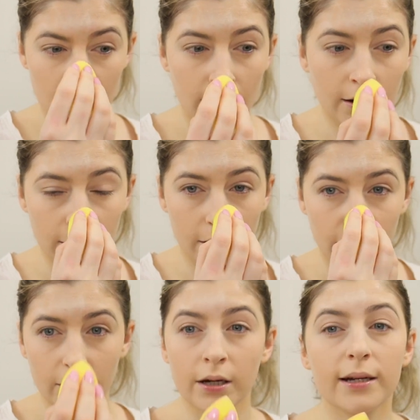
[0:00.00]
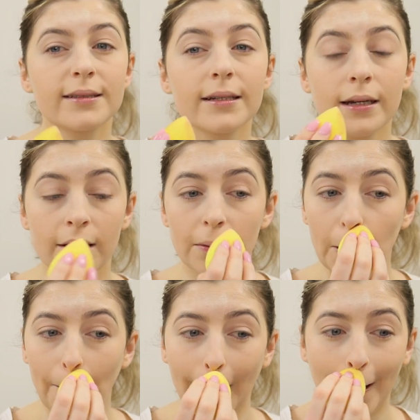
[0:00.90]
I don't know if you guys can hear
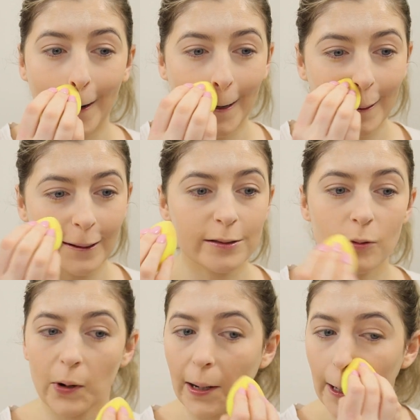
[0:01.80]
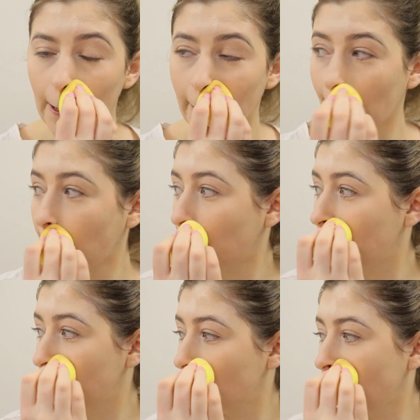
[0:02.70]
the rain. It is raining like
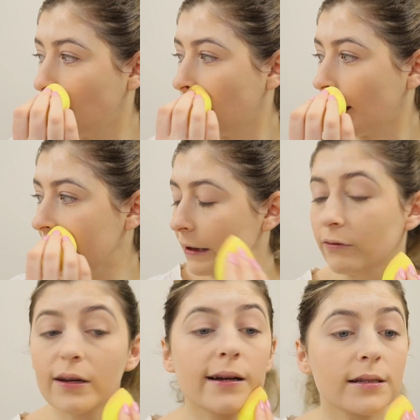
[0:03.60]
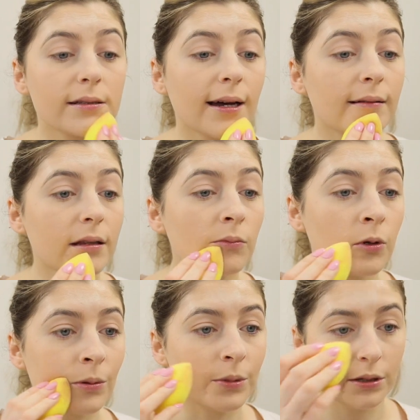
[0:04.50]
heavy outside at the
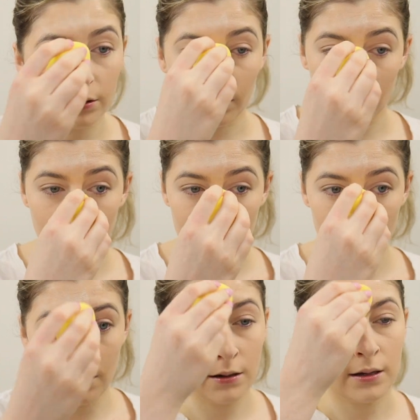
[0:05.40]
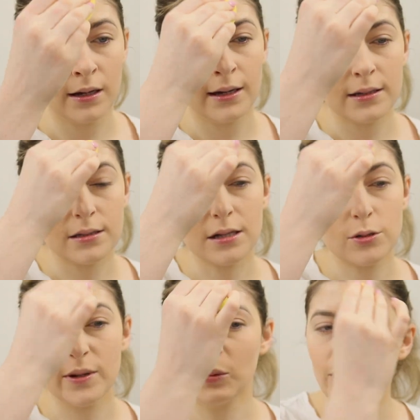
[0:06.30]
moment.
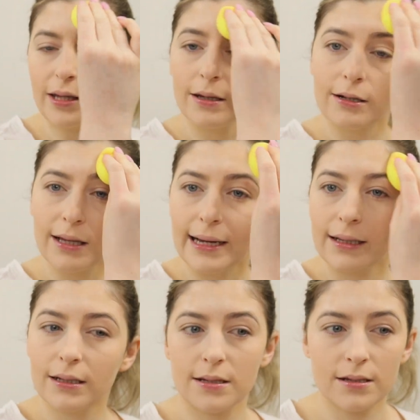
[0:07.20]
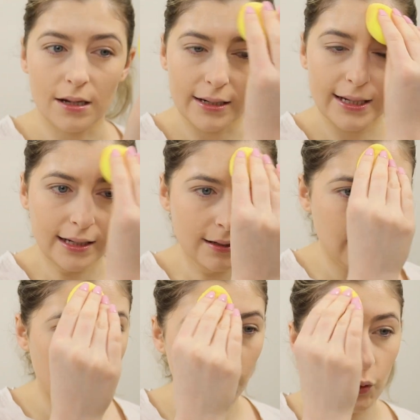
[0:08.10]
Such weird weather, like it's sunny
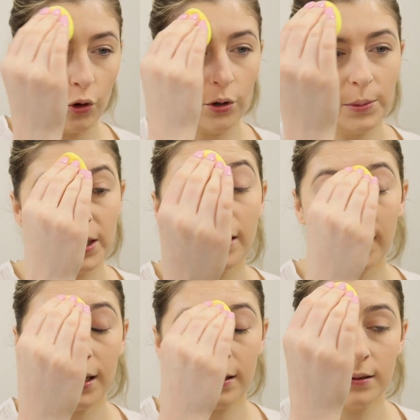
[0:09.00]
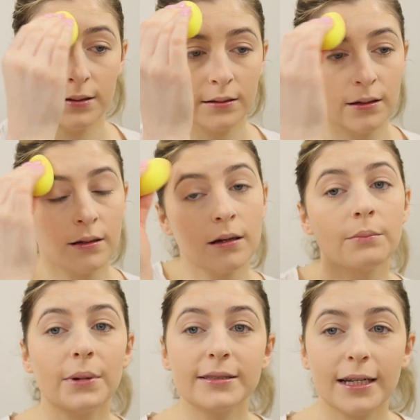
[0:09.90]
and warm and then
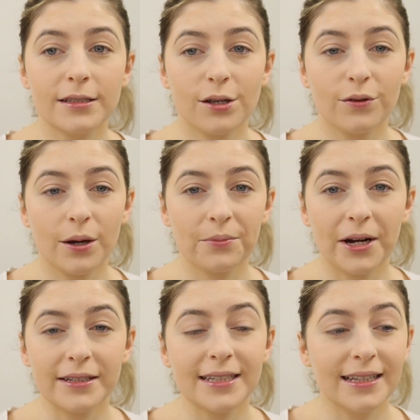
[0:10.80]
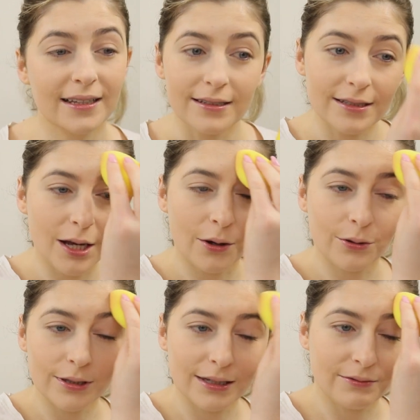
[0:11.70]
my days off come around and then it's
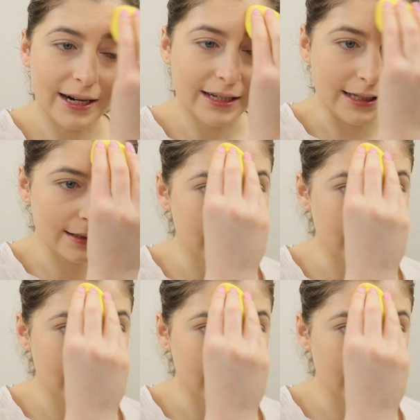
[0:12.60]
cold and rainy,